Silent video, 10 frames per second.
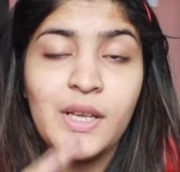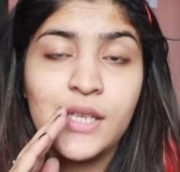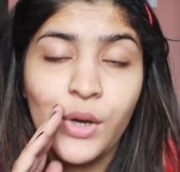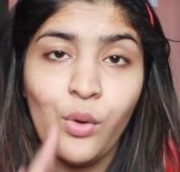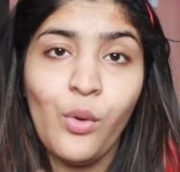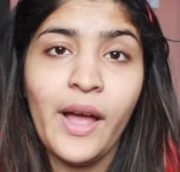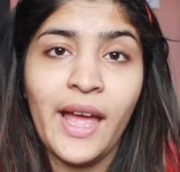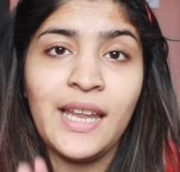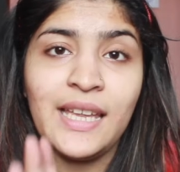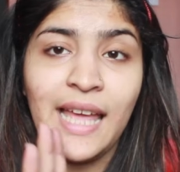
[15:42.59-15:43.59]
So go
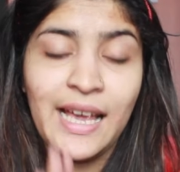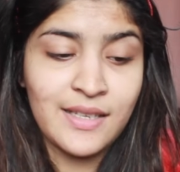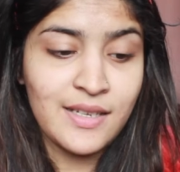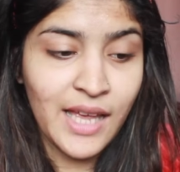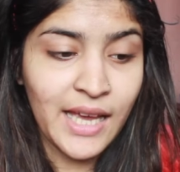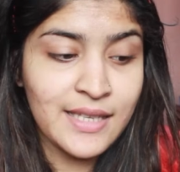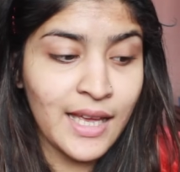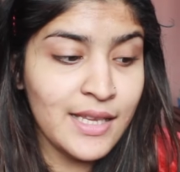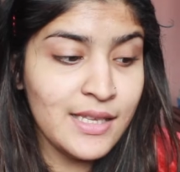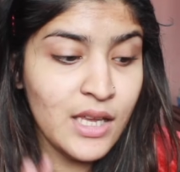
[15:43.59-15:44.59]
ahead and exercise.
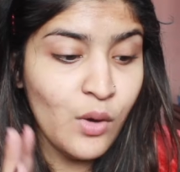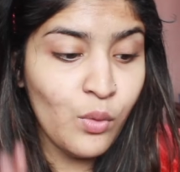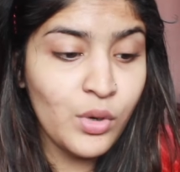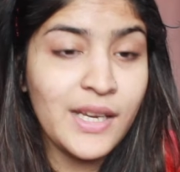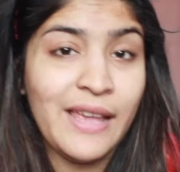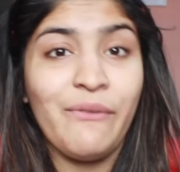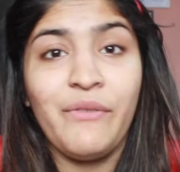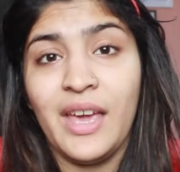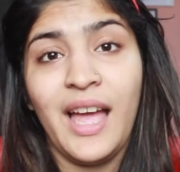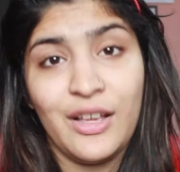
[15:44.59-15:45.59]
That is the only
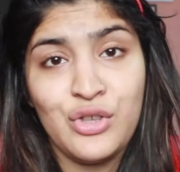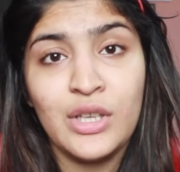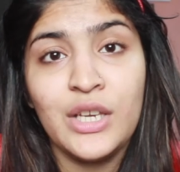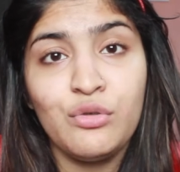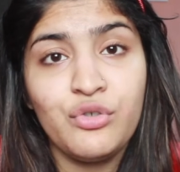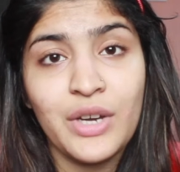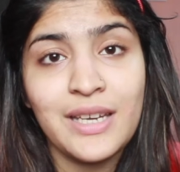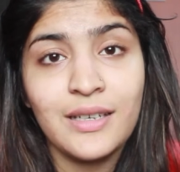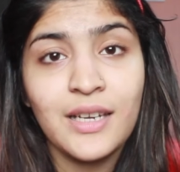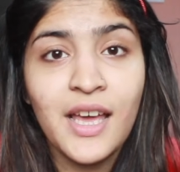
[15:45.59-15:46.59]
way actually to
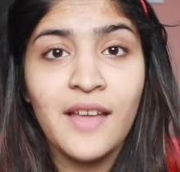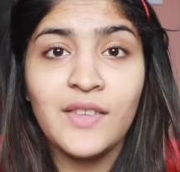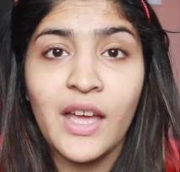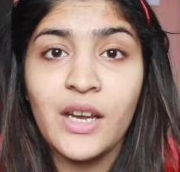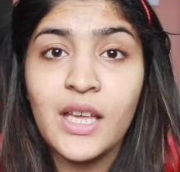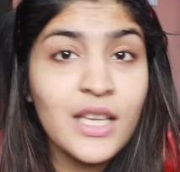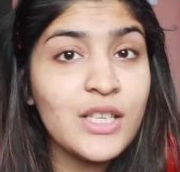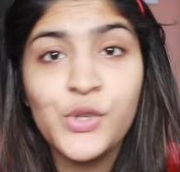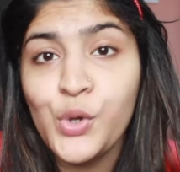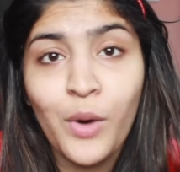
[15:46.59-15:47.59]
treat it. There
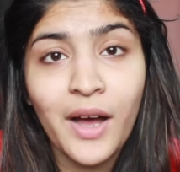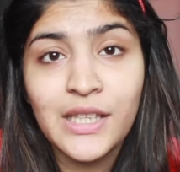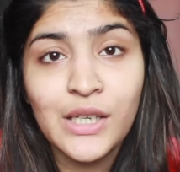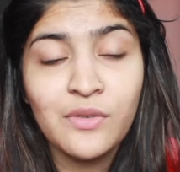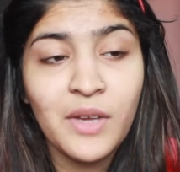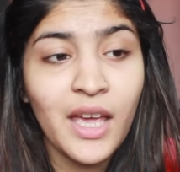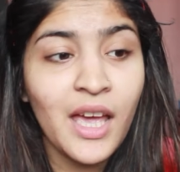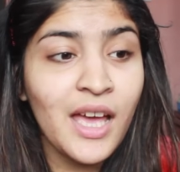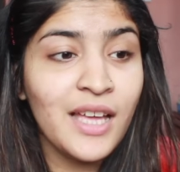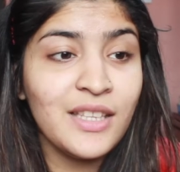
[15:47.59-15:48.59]
is no other way.